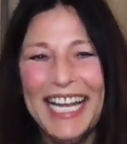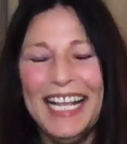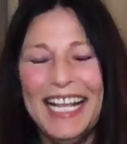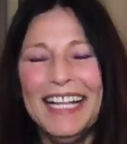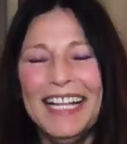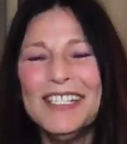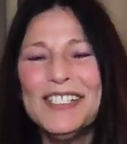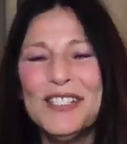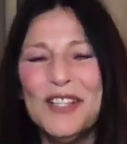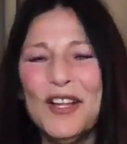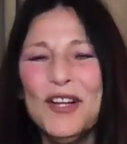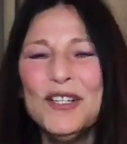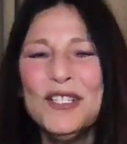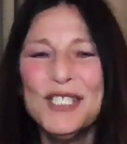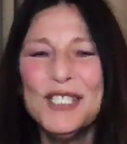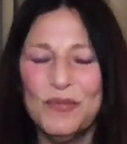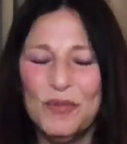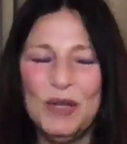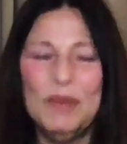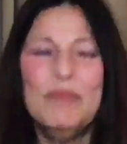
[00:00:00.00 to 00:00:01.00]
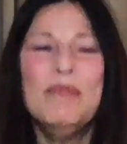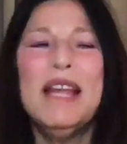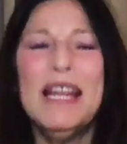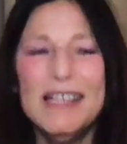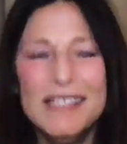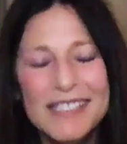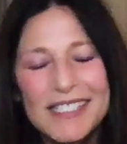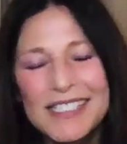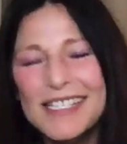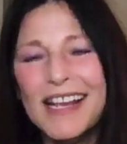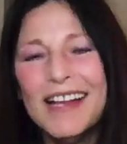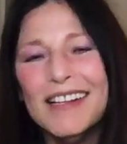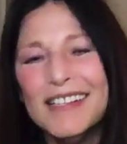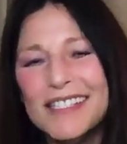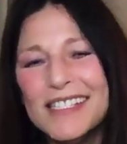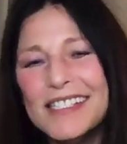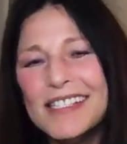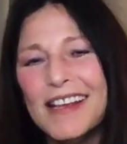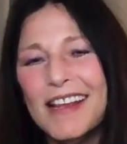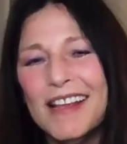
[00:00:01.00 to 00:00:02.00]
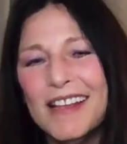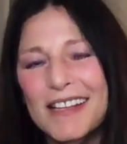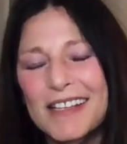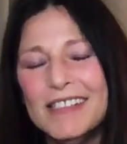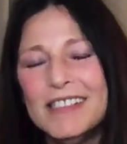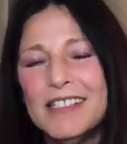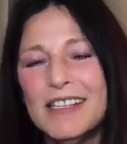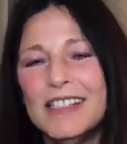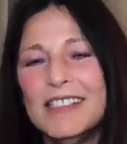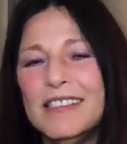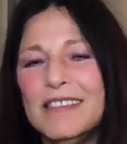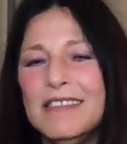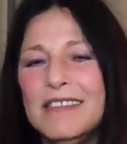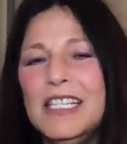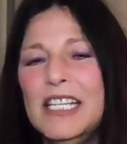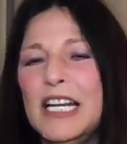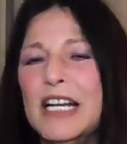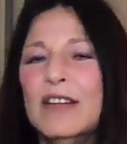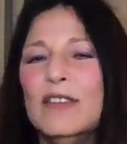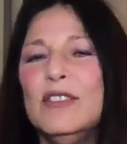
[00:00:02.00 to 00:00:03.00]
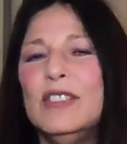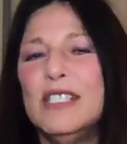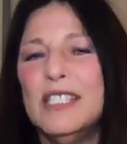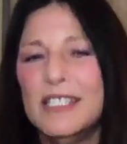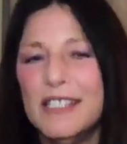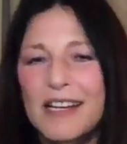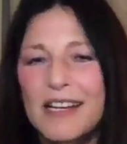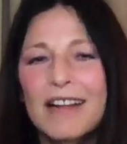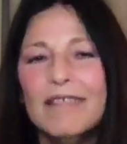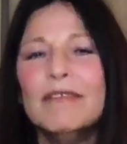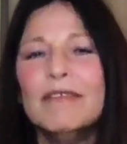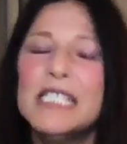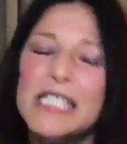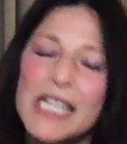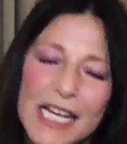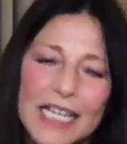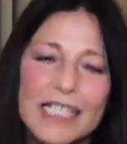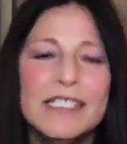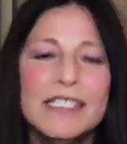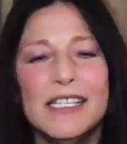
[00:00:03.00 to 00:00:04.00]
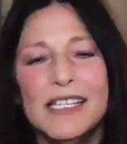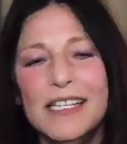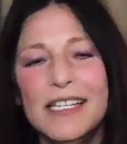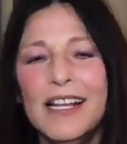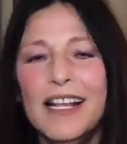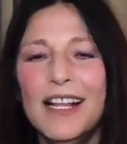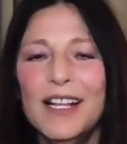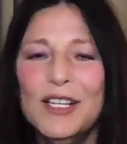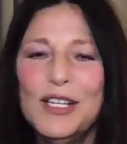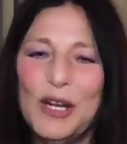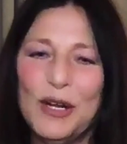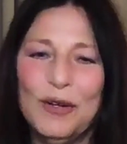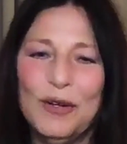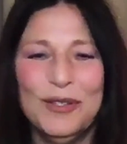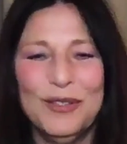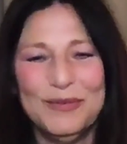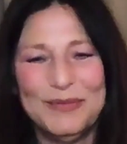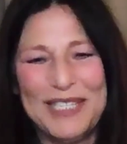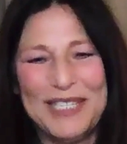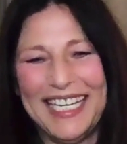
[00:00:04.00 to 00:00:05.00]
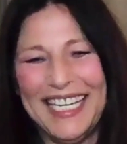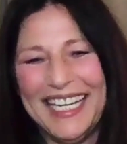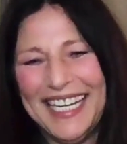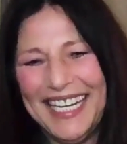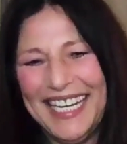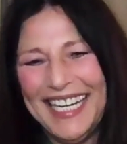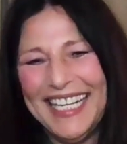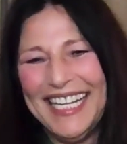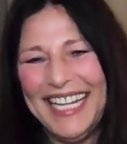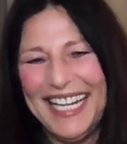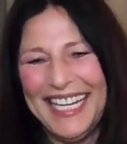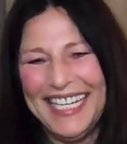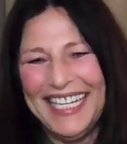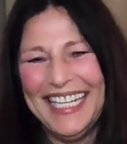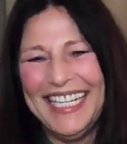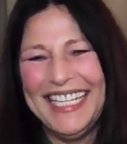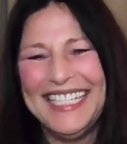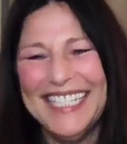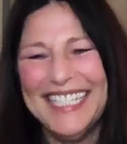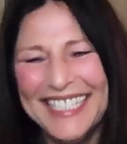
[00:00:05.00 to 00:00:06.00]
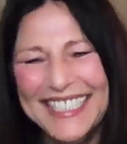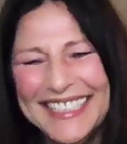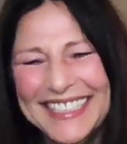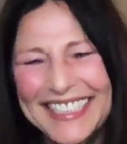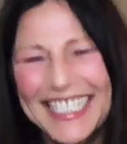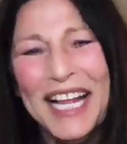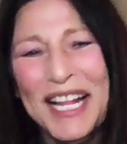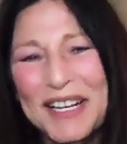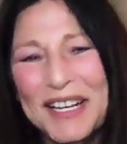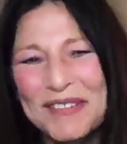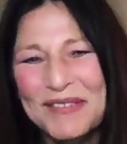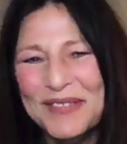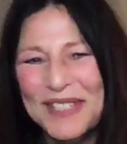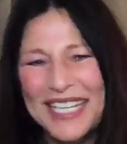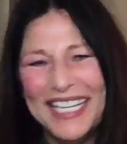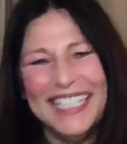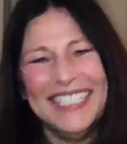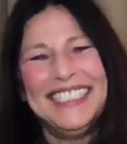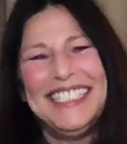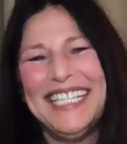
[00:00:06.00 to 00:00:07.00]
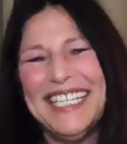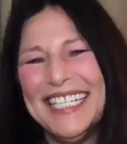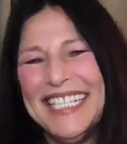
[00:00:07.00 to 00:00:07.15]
as long as we made sense and didn't have a tanty. No, I'm kidding. I